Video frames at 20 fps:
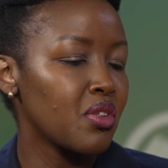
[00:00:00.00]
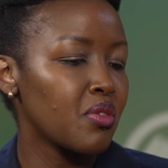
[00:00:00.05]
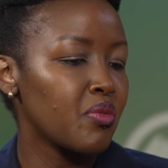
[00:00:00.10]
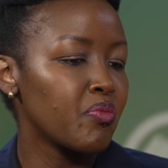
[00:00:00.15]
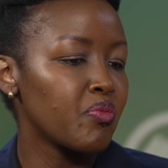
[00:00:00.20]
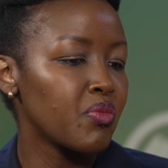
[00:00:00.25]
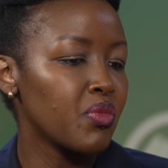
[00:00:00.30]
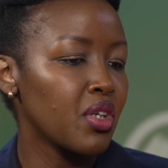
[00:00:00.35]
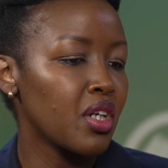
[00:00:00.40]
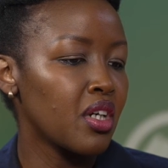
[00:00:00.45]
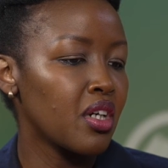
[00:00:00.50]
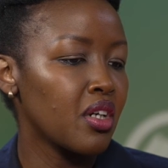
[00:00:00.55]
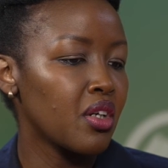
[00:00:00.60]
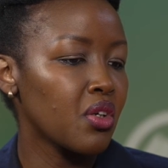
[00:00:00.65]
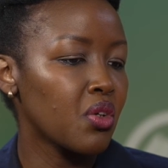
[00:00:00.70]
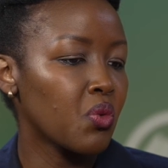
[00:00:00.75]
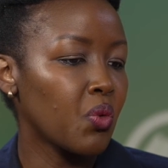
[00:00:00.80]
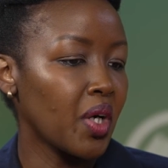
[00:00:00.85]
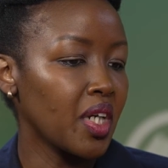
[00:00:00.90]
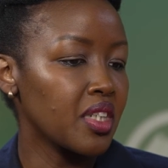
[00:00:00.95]
um,
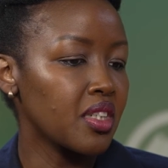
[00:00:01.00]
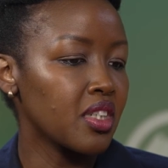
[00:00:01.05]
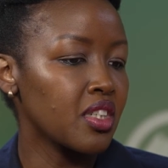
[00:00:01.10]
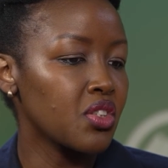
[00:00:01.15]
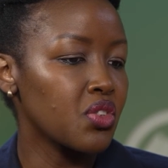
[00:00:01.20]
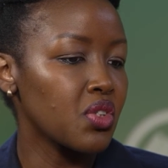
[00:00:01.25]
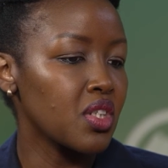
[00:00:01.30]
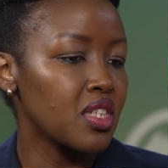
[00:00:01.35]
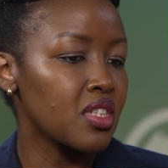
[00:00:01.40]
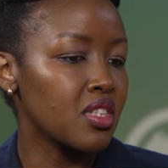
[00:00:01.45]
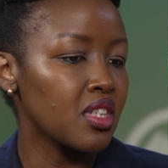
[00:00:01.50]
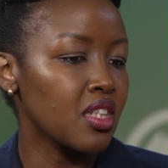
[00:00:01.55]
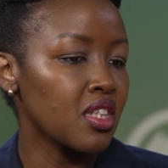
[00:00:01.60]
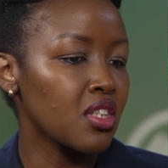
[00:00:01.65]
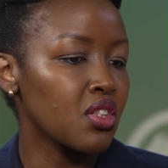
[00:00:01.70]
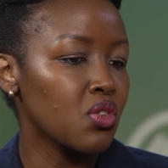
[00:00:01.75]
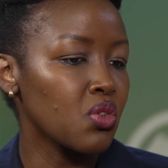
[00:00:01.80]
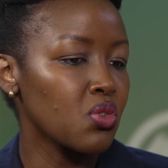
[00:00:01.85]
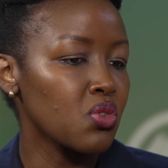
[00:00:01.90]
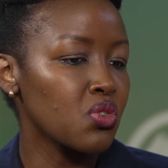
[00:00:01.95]
uh, quite interesting,
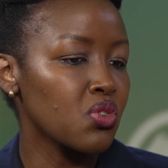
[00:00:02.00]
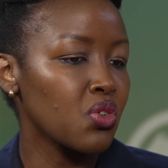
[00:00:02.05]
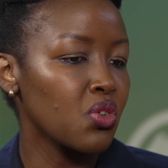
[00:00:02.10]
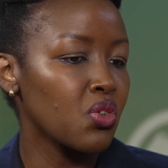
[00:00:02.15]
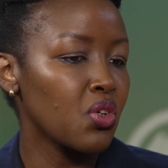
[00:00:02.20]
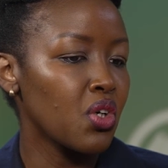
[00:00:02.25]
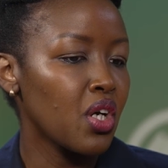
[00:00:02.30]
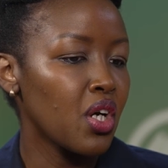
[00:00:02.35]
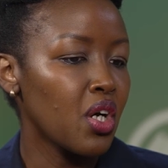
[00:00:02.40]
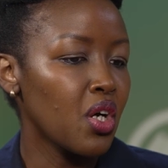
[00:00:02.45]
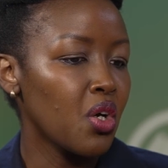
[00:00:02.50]
is also